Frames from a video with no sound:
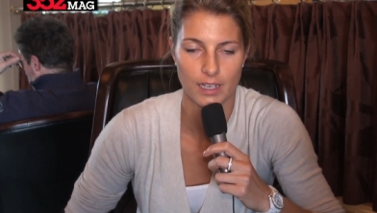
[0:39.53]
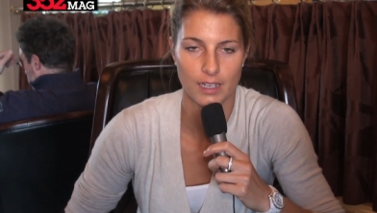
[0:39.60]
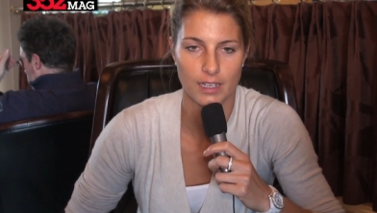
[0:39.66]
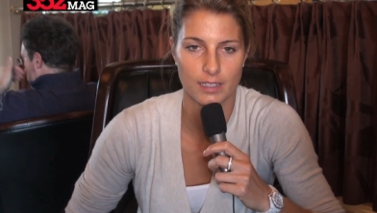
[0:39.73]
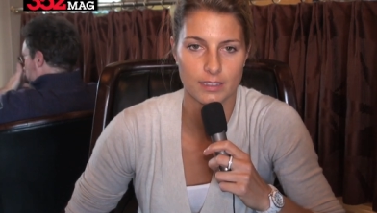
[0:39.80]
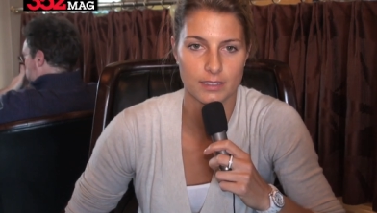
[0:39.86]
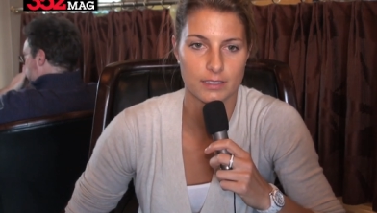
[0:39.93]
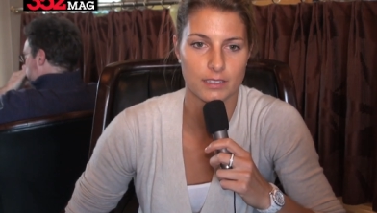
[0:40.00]

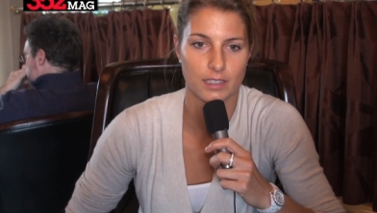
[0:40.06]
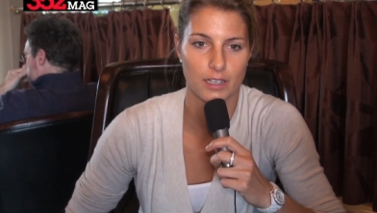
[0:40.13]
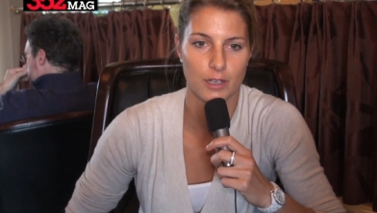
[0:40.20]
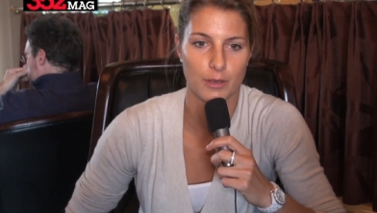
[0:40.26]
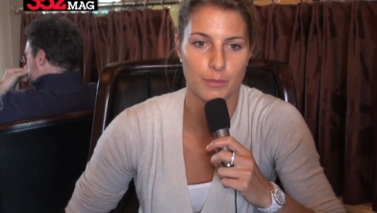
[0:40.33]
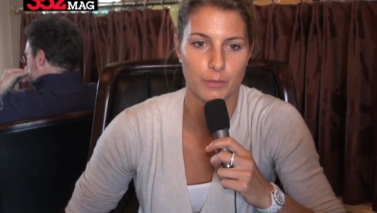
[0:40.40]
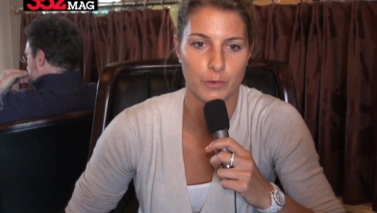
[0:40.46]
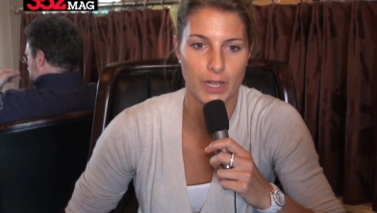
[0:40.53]
and
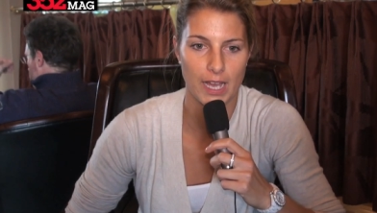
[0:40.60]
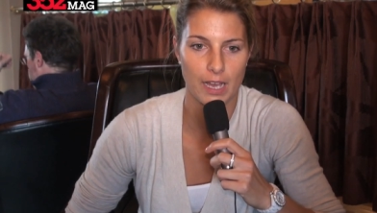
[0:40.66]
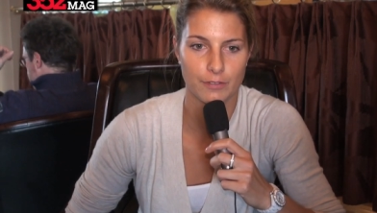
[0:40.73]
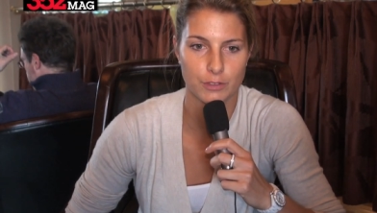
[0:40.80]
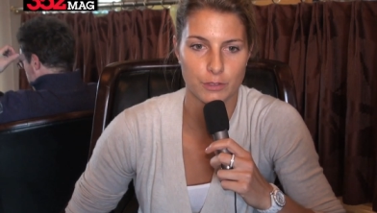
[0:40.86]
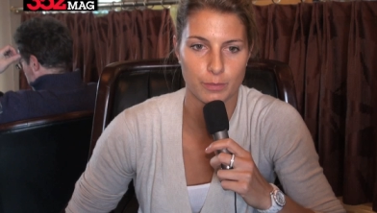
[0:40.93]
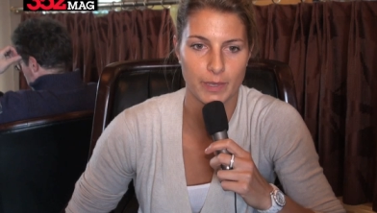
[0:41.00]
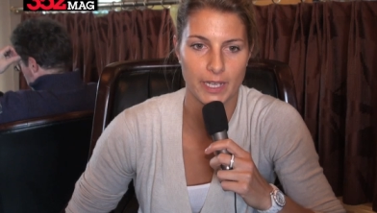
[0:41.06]
um, we
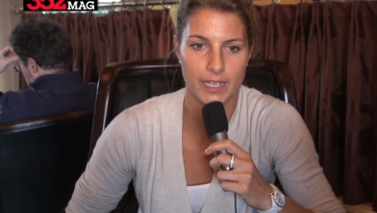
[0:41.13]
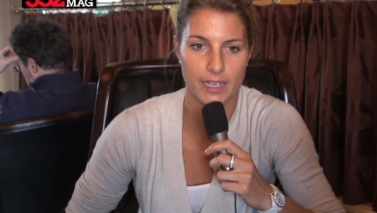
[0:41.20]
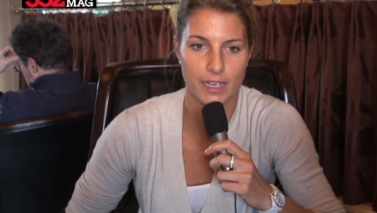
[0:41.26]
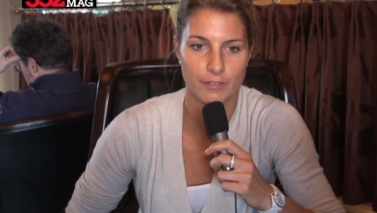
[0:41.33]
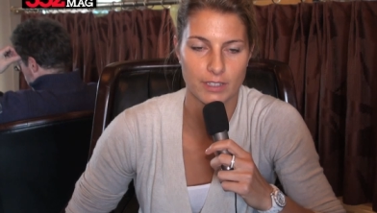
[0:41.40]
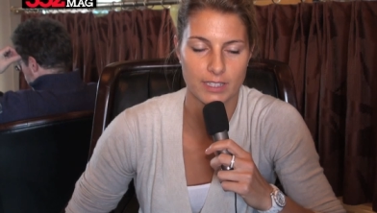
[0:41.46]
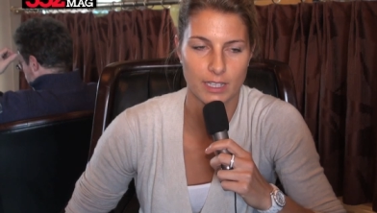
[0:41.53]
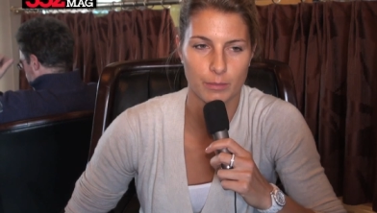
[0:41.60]
have to pay
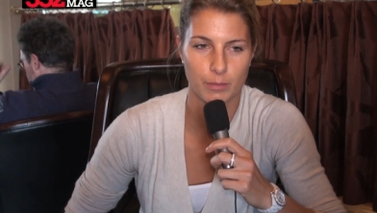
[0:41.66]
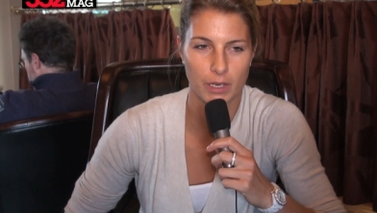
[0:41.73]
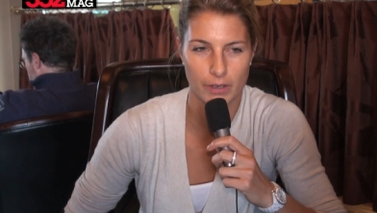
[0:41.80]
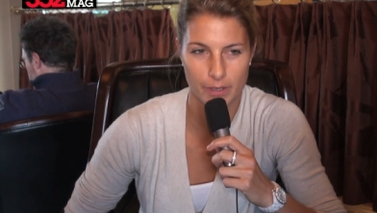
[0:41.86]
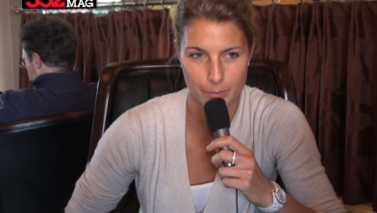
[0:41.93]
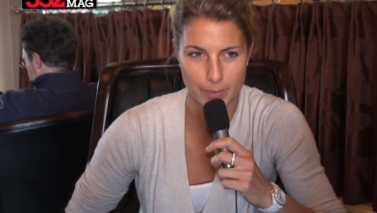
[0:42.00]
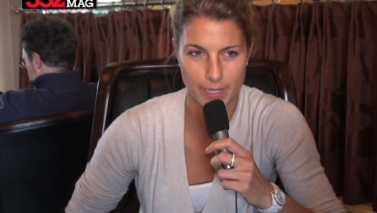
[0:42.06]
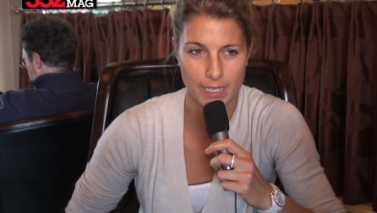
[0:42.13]
everything
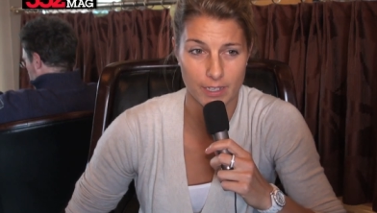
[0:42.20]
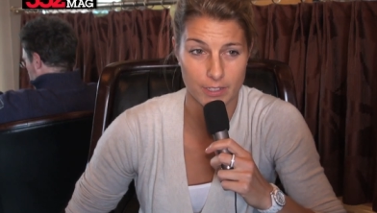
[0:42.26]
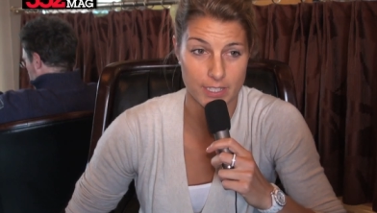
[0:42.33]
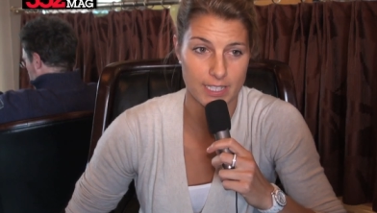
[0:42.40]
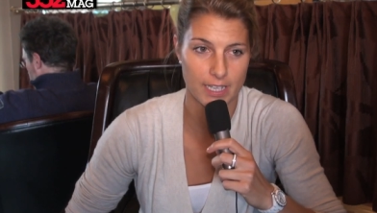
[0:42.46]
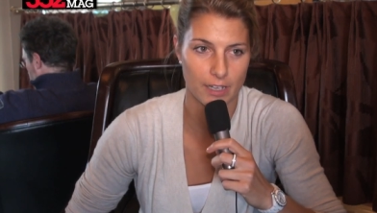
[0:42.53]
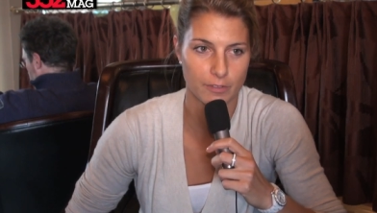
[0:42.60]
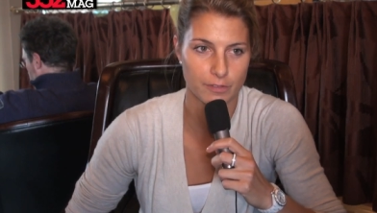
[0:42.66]
by, by
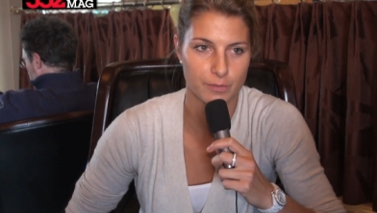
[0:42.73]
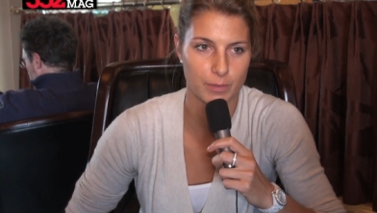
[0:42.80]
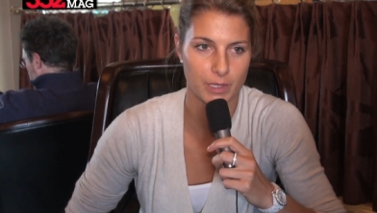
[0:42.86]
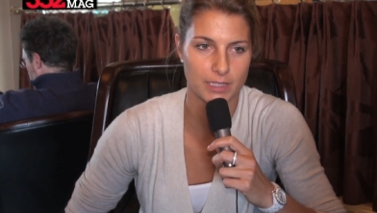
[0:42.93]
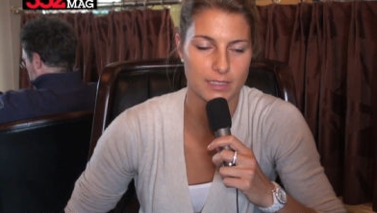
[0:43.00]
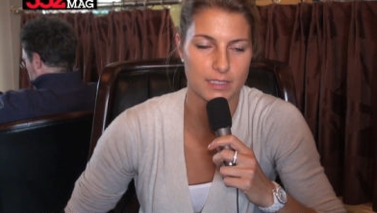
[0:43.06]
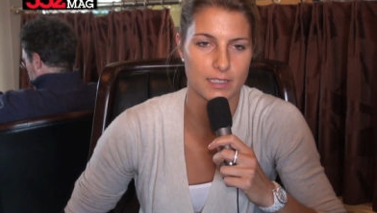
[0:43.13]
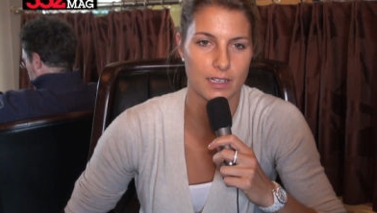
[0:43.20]
ourselves.
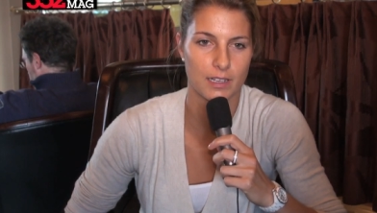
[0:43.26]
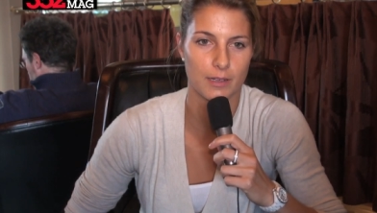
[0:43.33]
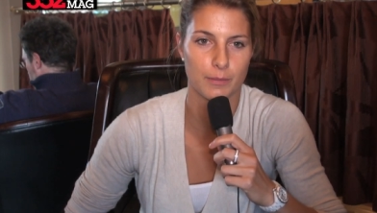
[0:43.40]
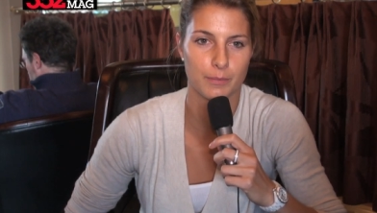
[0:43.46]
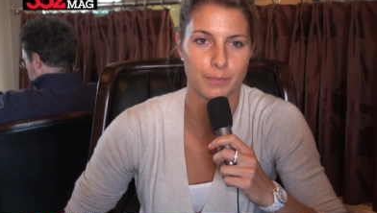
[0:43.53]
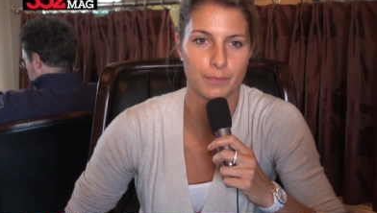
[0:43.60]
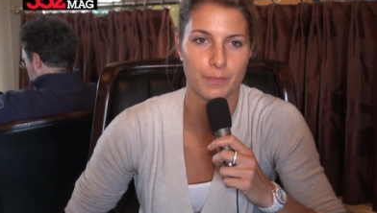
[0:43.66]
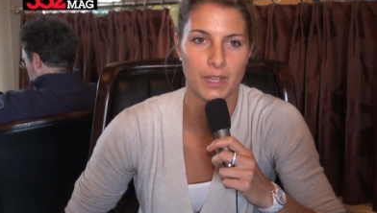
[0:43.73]
But
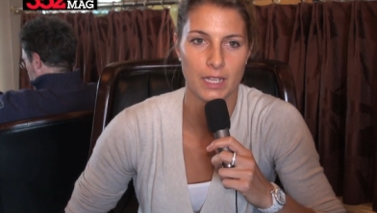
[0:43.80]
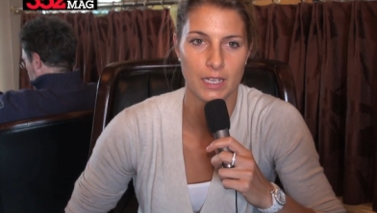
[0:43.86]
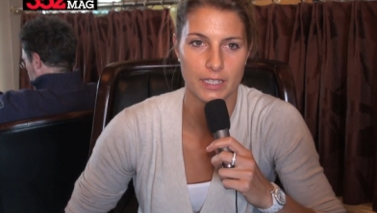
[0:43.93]
um,